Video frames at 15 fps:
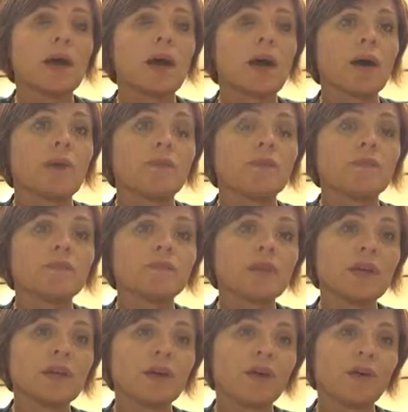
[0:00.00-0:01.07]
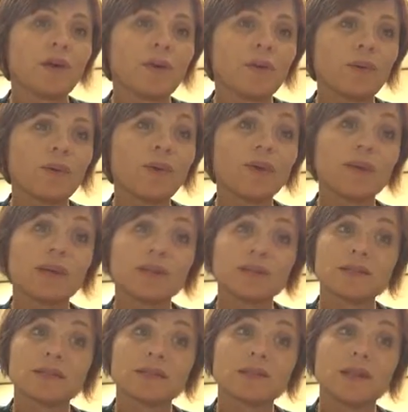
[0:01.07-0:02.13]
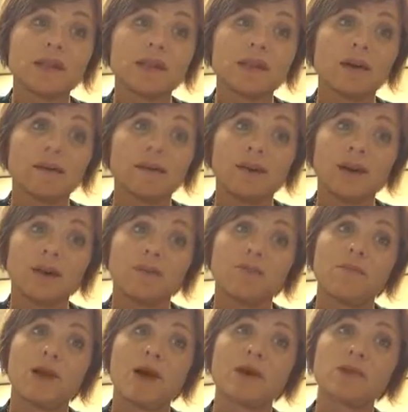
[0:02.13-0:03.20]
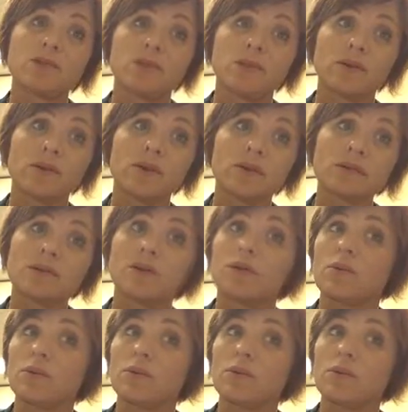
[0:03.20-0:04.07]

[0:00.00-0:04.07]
are we looking to see that they can master the content,